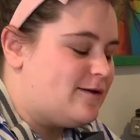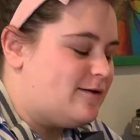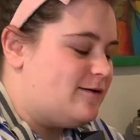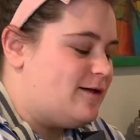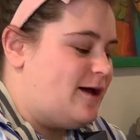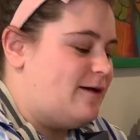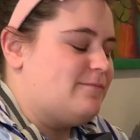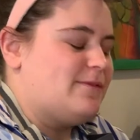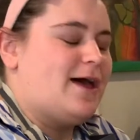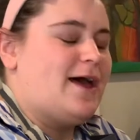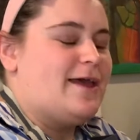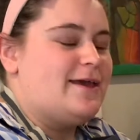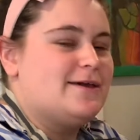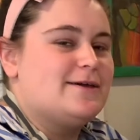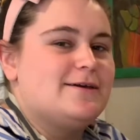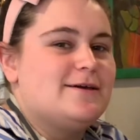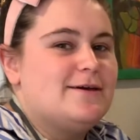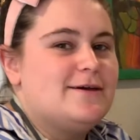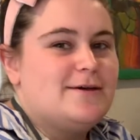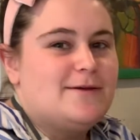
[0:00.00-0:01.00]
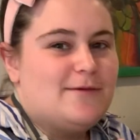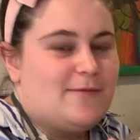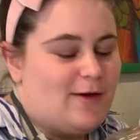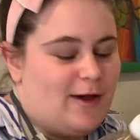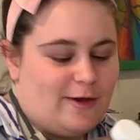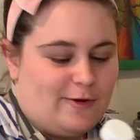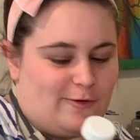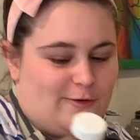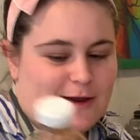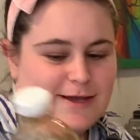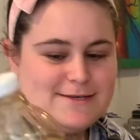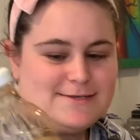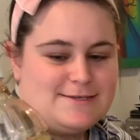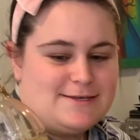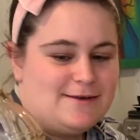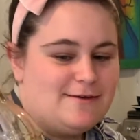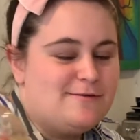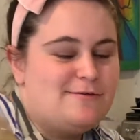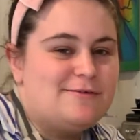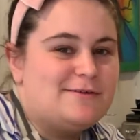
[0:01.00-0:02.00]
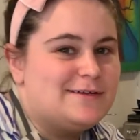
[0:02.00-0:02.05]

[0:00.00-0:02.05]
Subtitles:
I'm like aggressive.